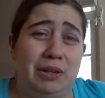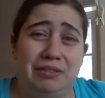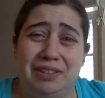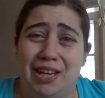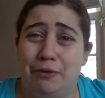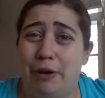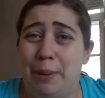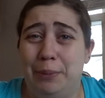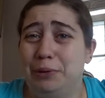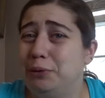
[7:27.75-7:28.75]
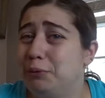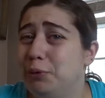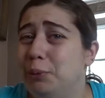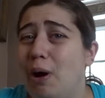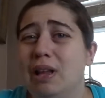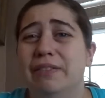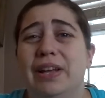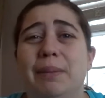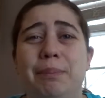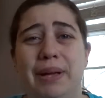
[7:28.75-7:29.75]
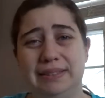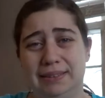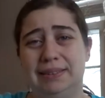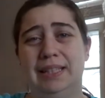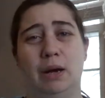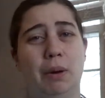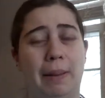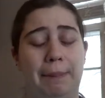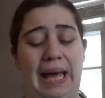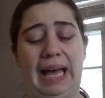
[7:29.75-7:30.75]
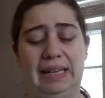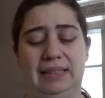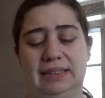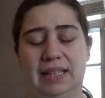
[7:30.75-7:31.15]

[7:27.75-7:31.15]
I've just kind of rambled through all of it, but you know, I'm back.